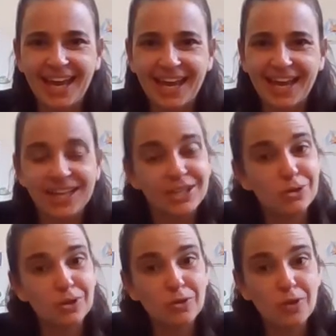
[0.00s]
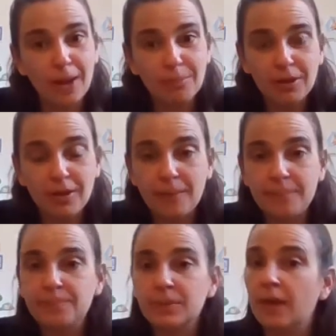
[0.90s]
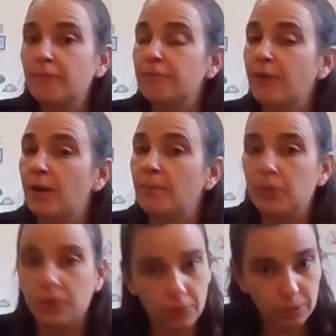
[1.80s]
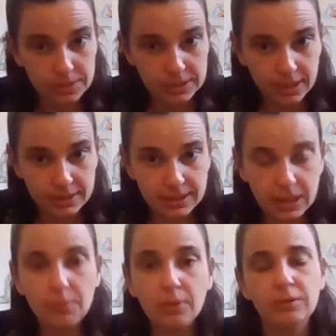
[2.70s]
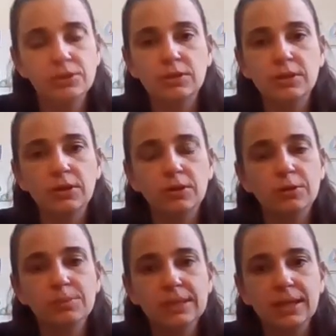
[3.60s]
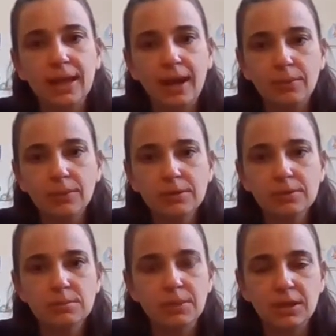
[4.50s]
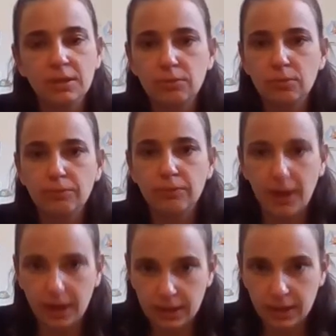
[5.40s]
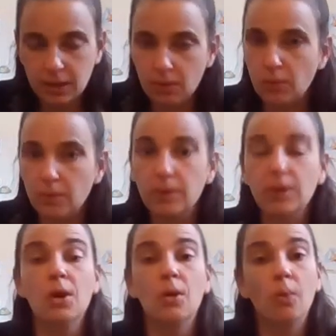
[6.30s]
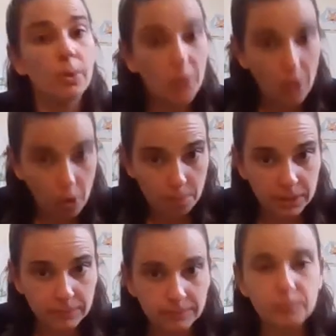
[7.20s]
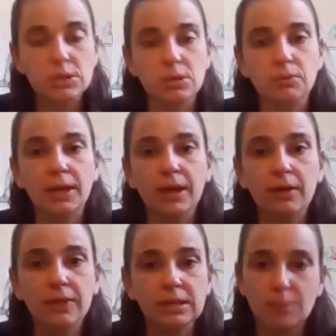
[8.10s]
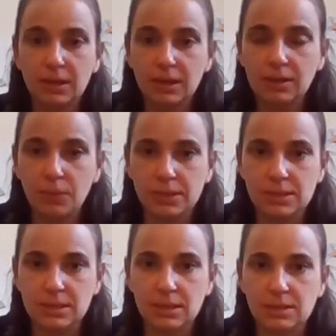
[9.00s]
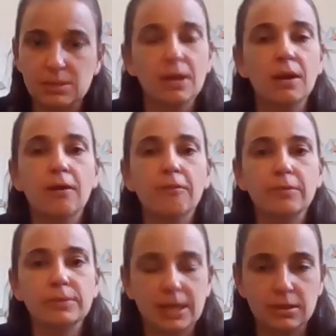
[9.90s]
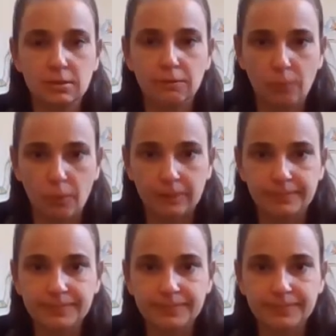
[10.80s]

And you can grab them from the curbside table during our curbside hours, Monday through Friday, or when we're open. So right now that's Monday and Wednesdays from 10 to 4.